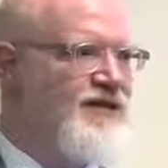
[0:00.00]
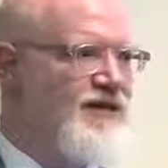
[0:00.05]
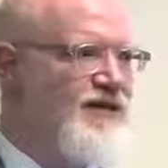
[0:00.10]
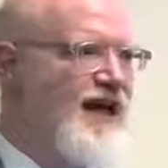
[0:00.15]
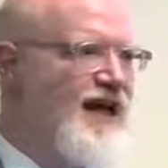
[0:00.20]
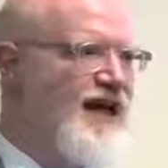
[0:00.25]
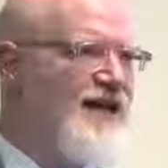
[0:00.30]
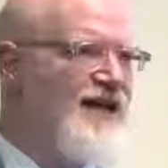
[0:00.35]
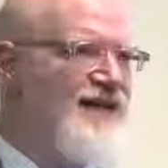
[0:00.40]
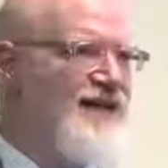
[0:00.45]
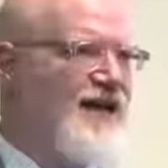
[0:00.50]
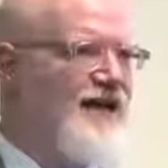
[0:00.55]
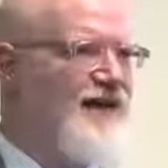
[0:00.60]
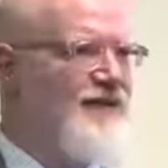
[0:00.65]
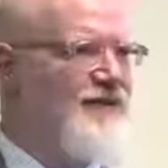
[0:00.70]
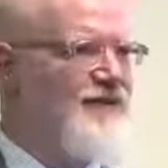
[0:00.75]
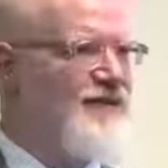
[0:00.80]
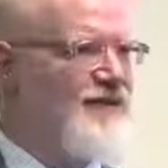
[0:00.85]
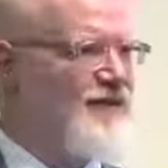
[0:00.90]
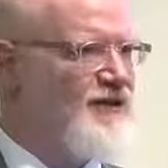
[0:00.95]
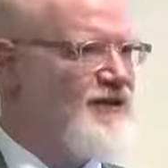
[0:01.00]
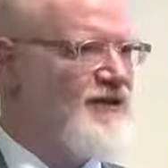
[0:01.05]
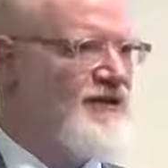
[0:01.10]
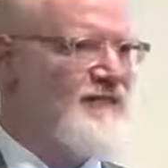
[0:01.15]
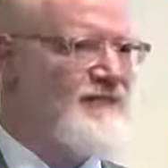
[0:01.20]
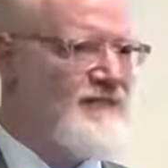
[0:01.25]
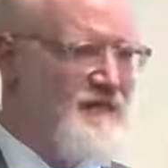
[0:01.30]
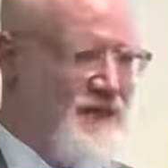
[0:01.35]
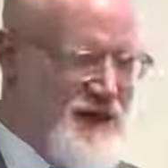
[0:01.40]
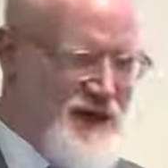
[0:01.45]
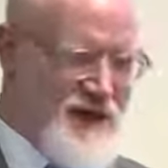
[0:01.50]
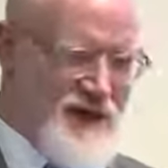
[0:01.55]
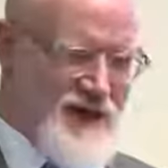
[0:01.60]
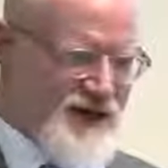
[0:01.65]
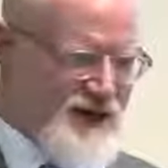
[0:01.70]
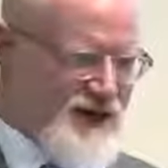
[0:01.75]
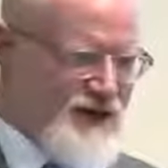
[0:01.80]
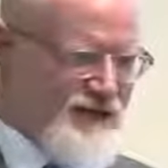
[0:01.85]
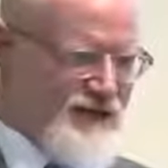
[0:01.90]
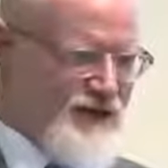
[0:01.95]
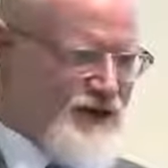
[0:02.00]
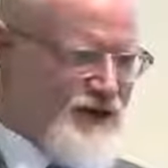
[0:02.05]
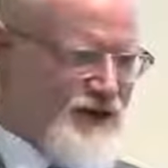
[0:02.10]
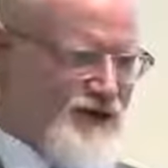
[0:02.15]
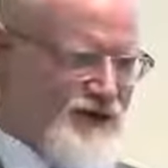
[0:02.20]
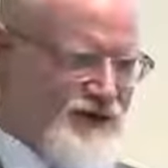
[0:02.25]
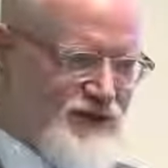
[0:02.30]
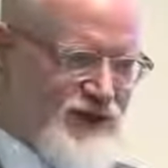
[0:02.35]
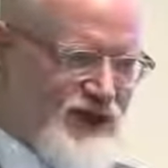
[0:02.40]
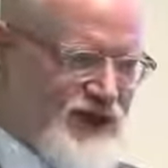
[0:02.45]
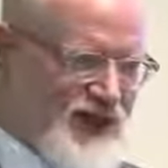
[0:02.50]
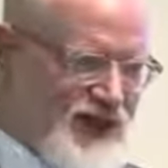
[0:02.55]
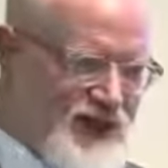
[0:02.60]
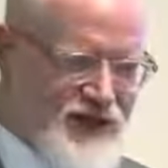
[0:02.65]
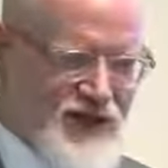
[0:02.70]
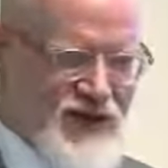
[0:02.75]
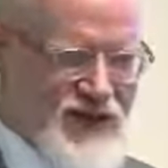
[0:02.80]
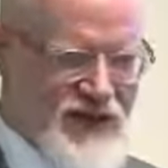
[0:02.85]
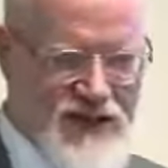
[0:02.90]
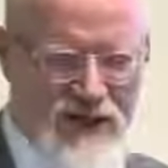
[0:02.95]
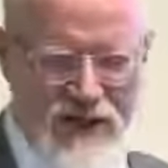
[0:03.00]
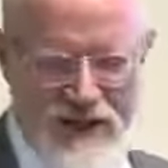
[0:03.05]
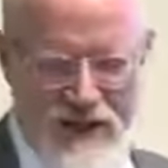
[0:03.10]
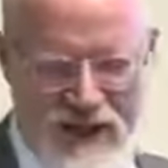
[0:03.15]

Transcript: And any time that you're if you're like interested